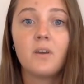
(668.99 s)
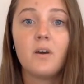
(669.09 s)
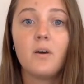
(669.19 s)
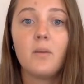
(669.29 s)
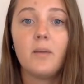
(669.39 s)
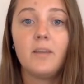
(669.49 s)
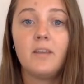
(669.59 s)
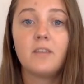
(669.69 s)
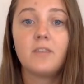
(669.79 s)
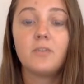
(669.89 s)
by
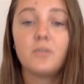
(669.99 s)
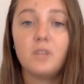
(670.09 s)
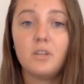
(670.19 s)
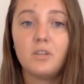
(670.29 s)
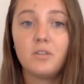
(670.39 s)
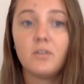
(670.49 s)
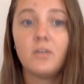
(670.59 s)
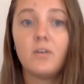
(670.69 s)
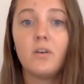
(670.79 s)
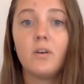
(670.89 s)
the
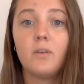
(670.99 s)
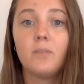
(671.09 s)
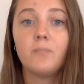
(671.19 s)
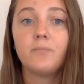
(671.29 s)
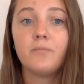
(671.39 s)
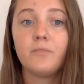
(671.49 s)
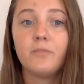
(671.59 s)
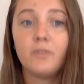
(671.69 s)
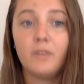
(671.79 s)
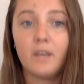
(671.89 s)
Association
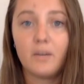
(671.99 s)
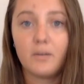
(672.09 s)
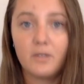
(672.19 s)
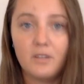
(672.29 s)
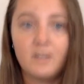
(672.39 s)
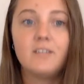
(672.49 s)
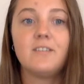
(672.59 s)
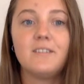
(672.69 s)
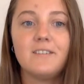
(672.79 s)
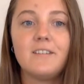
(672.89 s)
for the
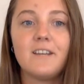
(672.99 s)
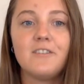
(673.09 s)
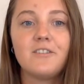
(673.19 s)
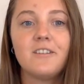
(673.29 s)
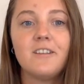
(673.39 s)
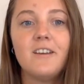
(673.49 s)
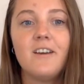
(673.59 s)
Accreditation